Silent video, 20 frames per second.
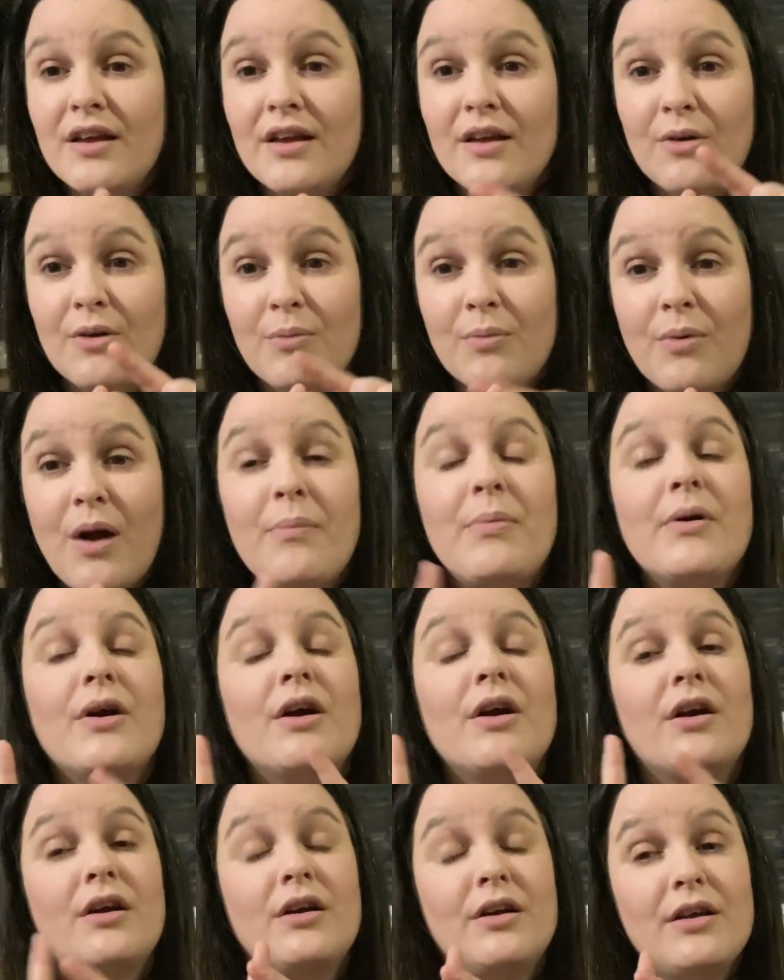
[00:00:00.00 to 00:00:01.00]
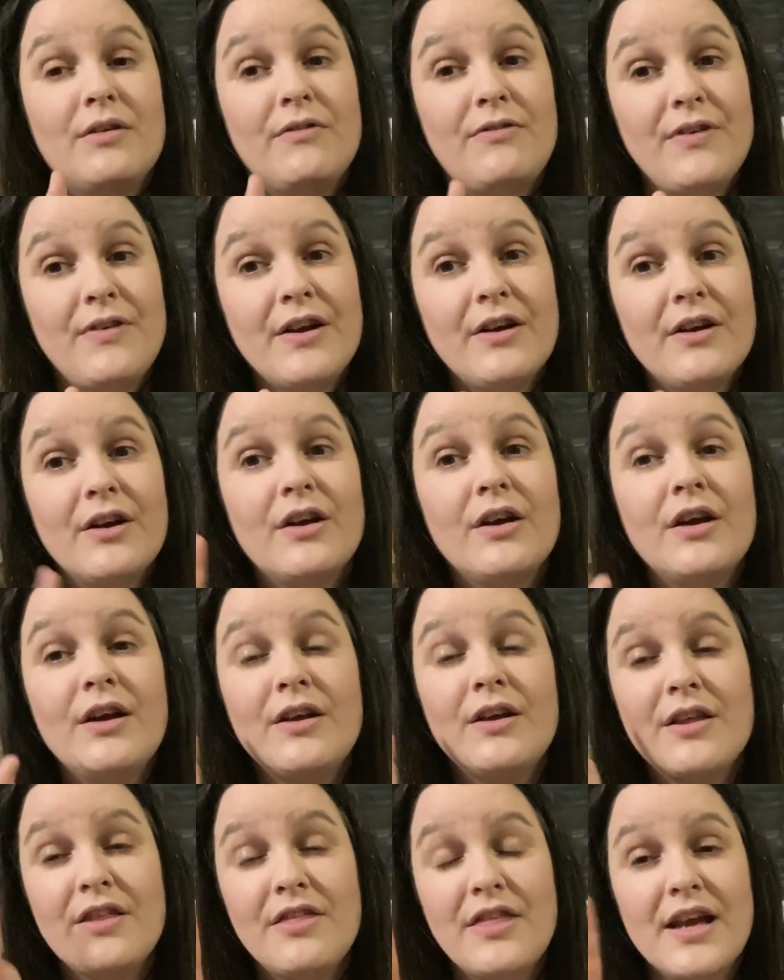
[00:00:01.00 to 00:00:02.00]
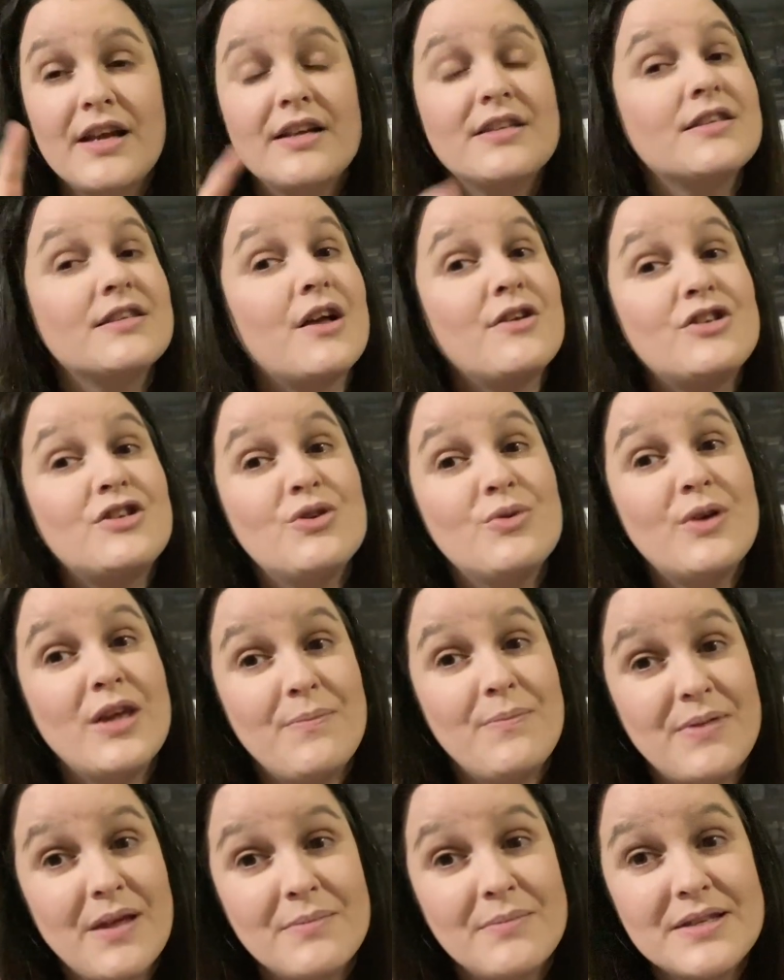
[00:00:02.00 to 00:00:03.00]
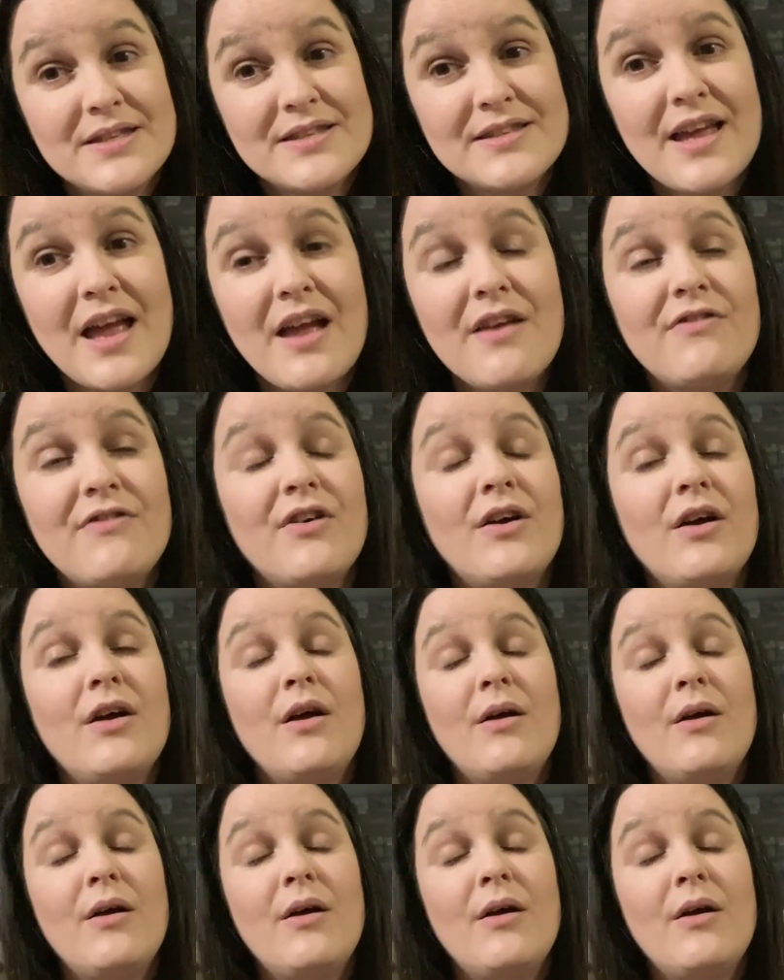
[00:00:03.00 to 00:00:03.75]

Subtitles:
rubber finger things to keep them safe,